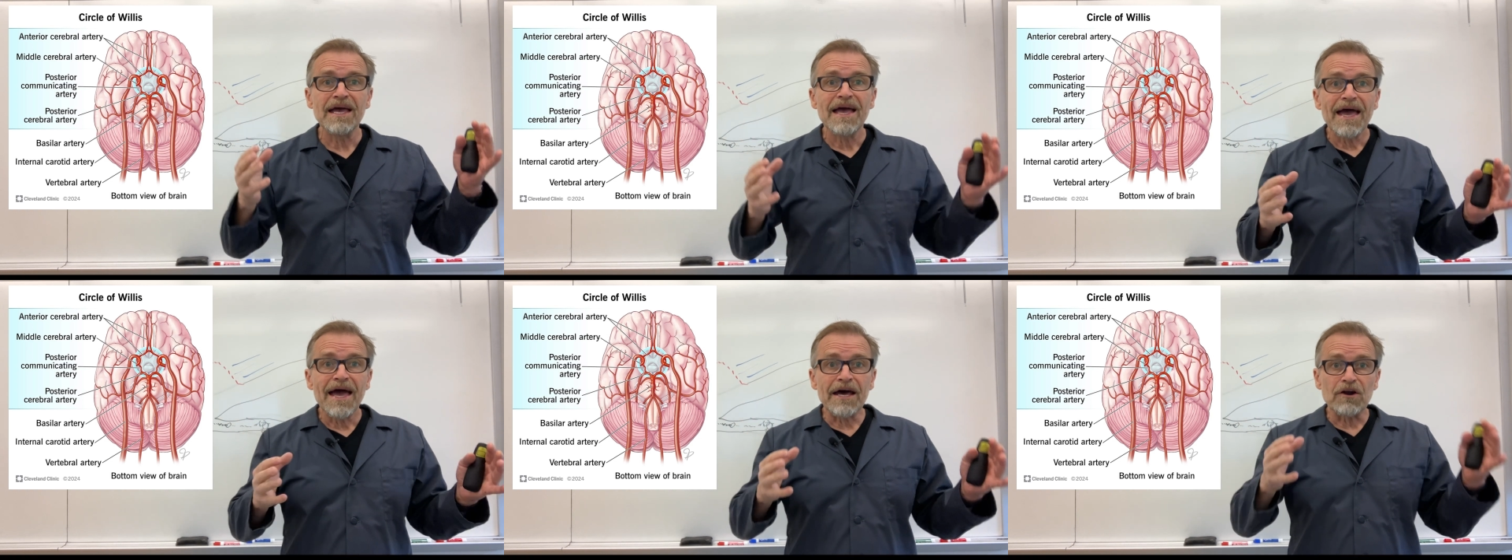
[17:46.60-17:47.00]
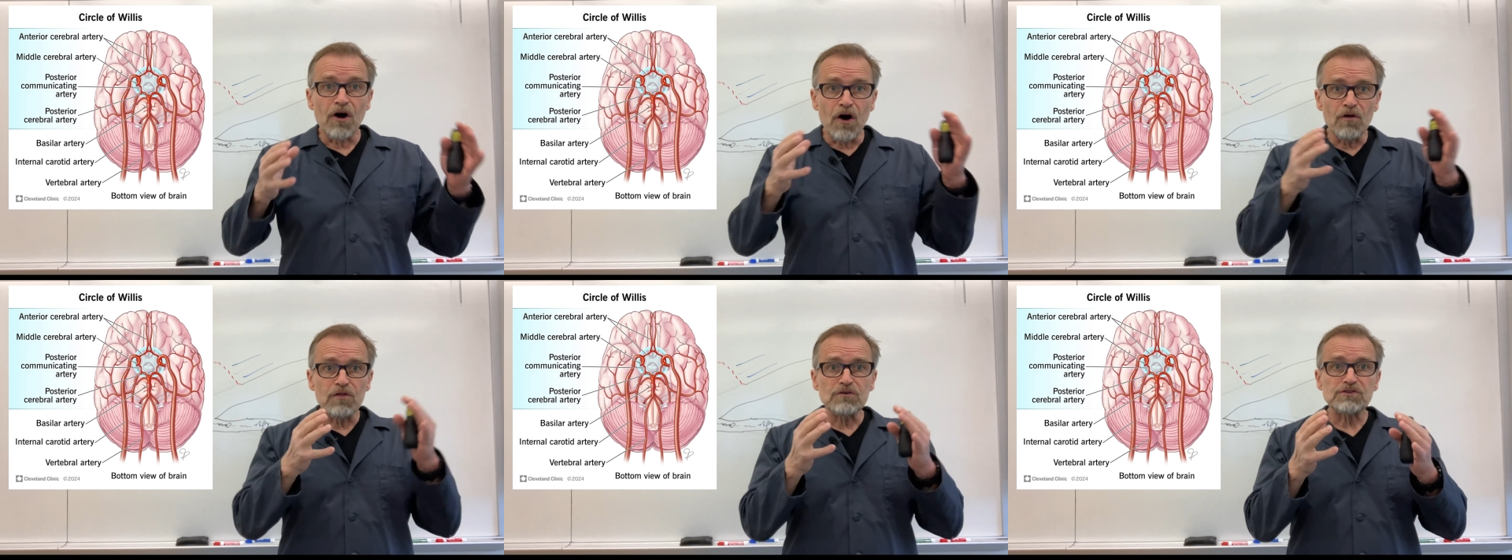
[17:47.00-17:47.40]
And
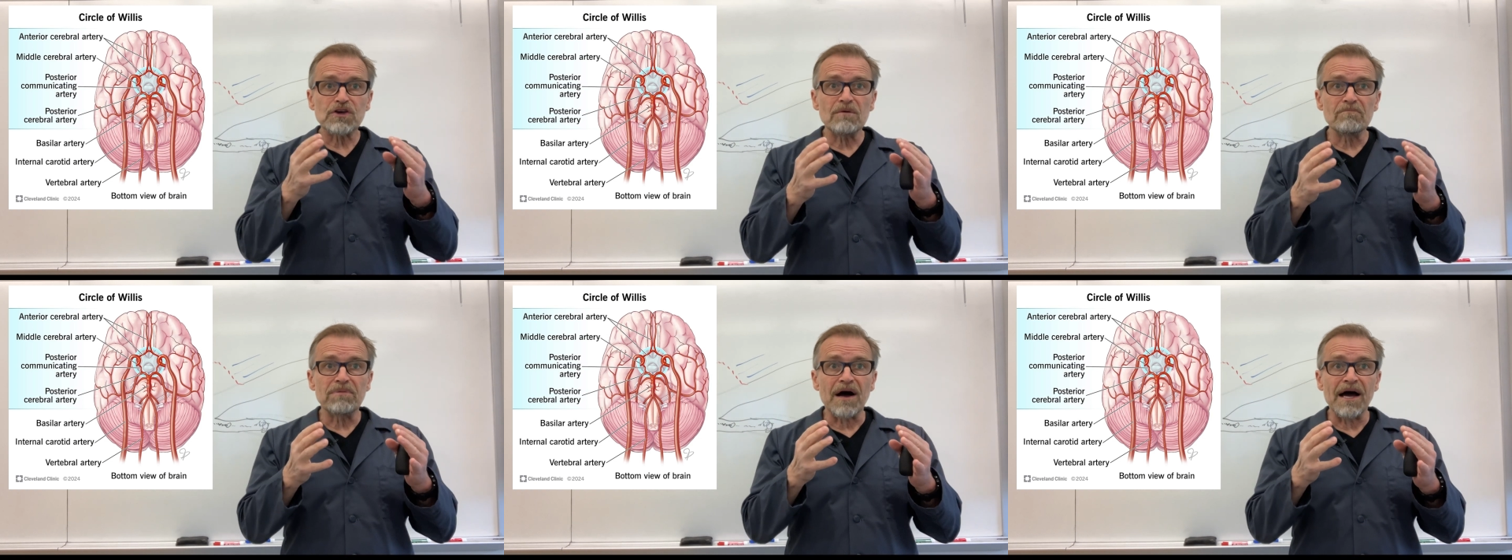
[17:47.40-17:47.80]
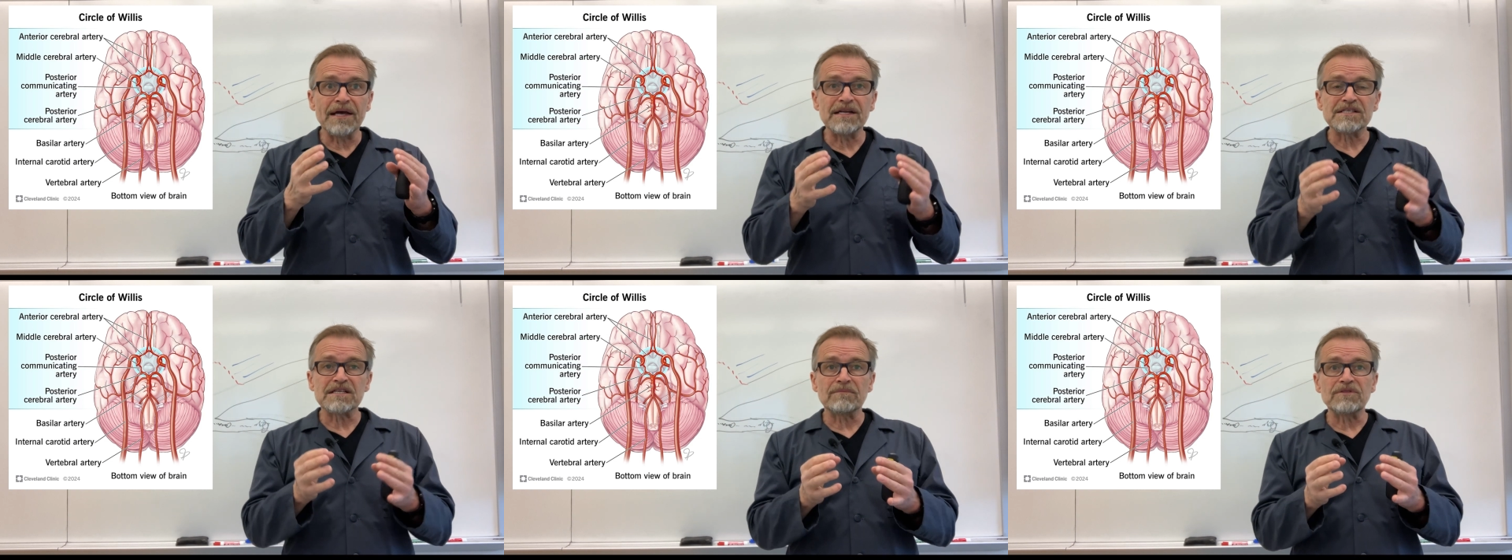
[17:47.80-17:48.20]
all those combine
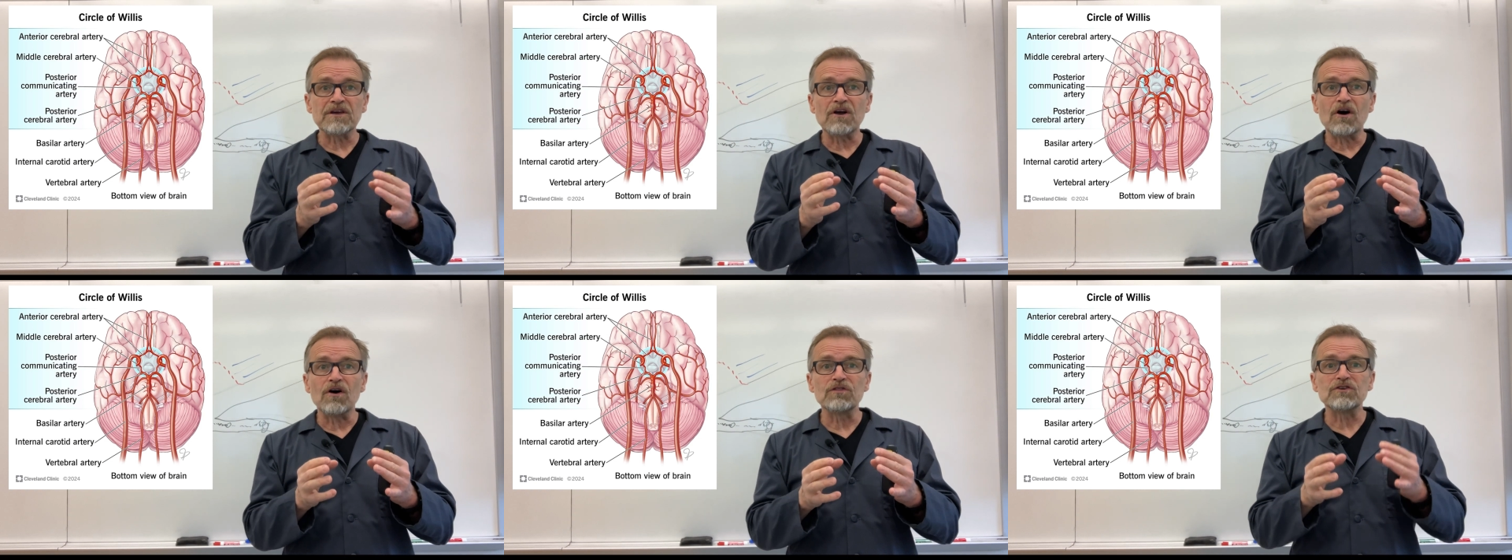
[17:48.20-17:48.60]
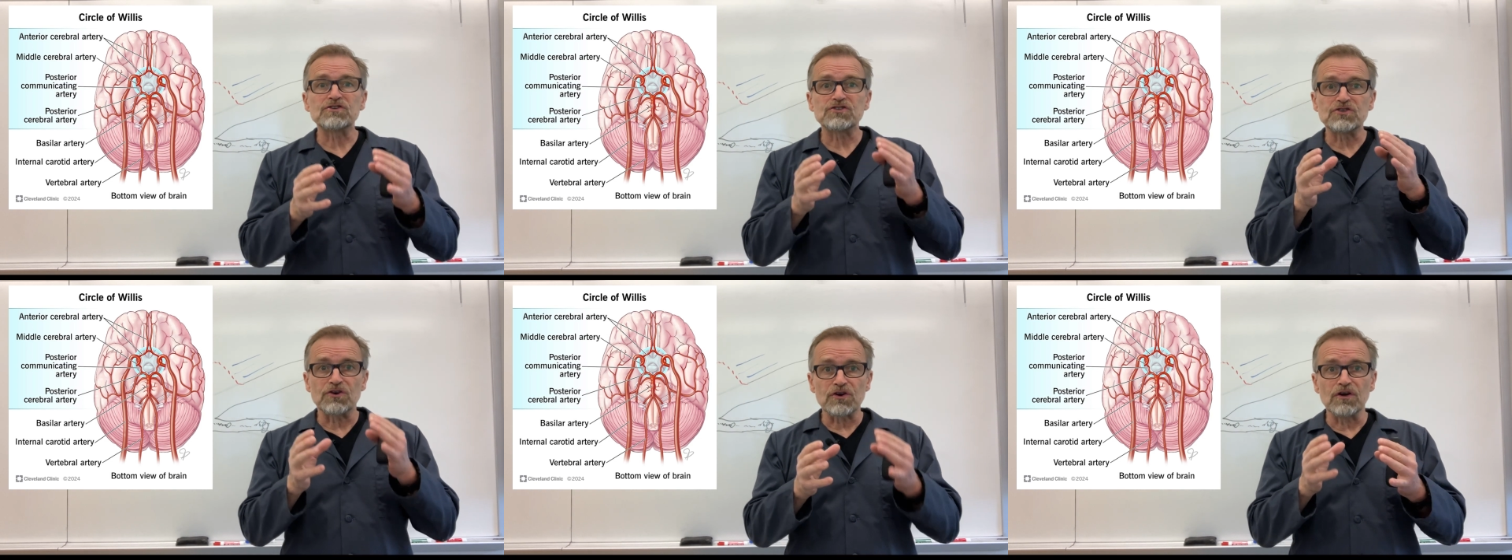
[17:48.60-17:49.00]
in something called the
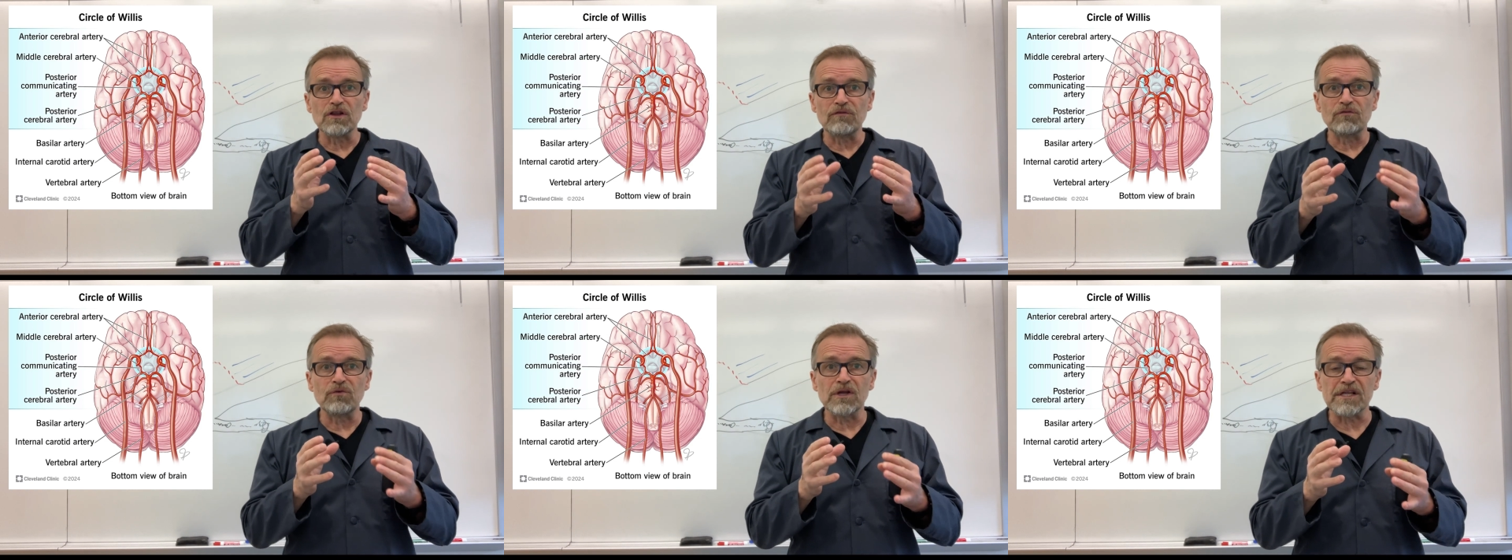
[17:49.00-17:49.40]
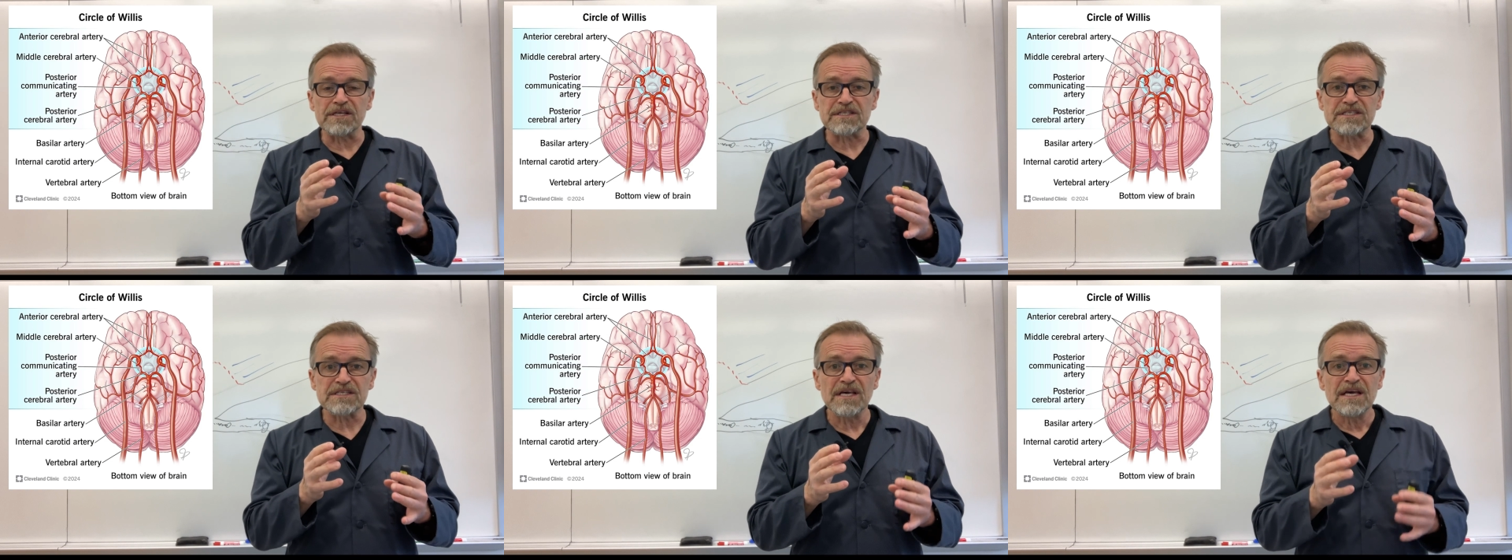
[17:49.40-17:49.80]
circle of
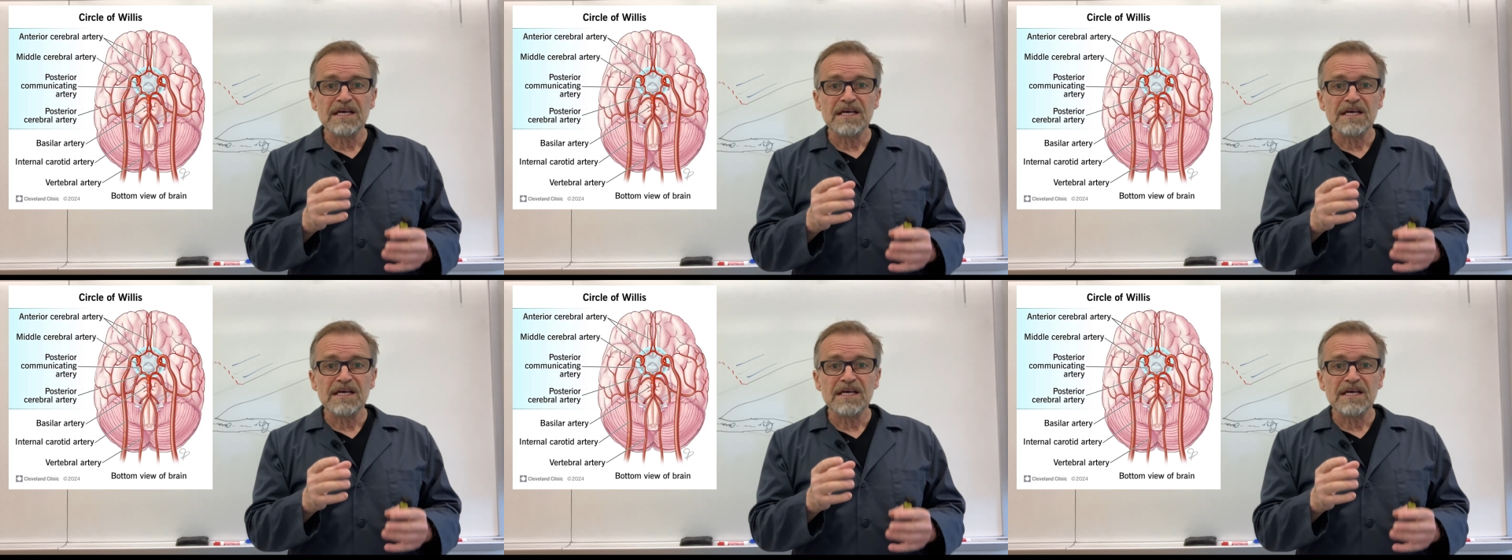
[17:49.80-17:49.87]
Willis.